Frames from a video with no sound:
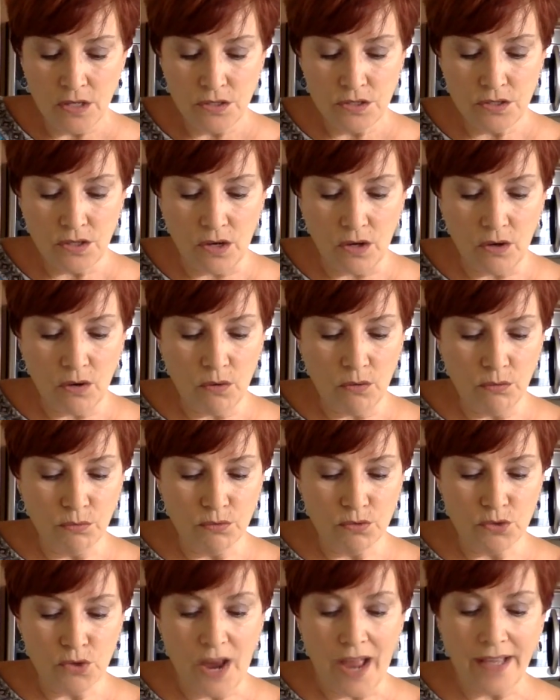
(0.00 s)
So
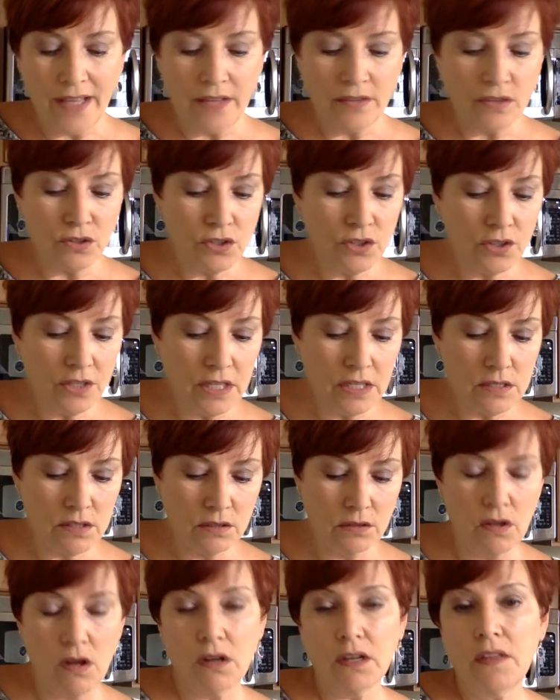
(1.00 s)
dragging the cookies
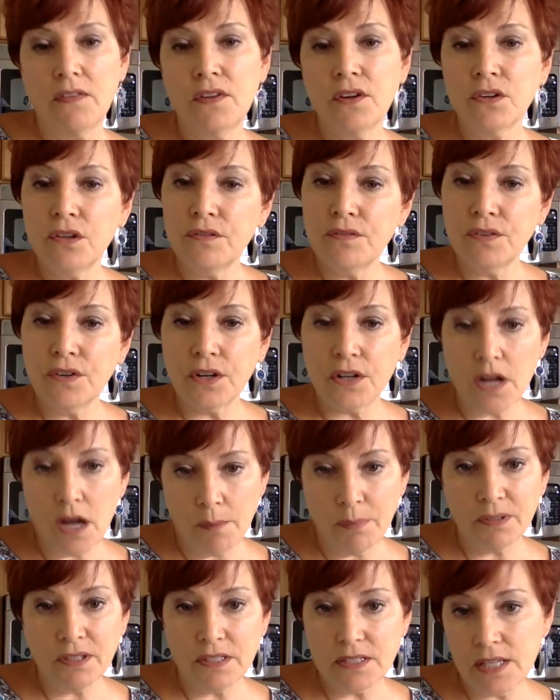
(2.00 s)
along, and they're good for a
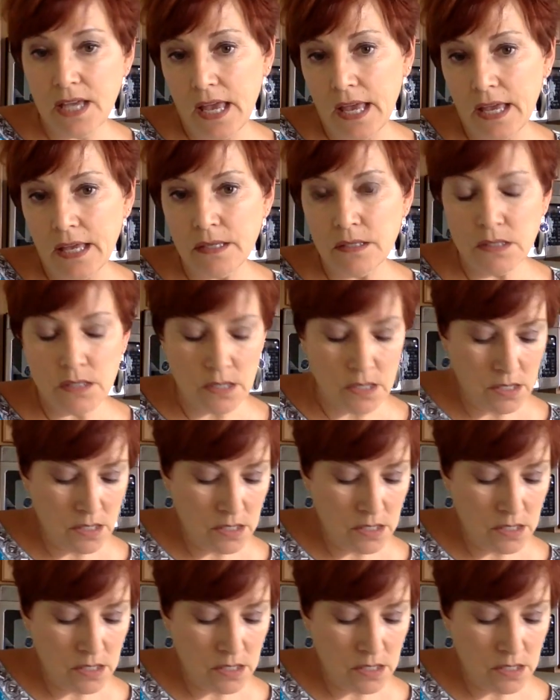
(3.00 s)
couple of days,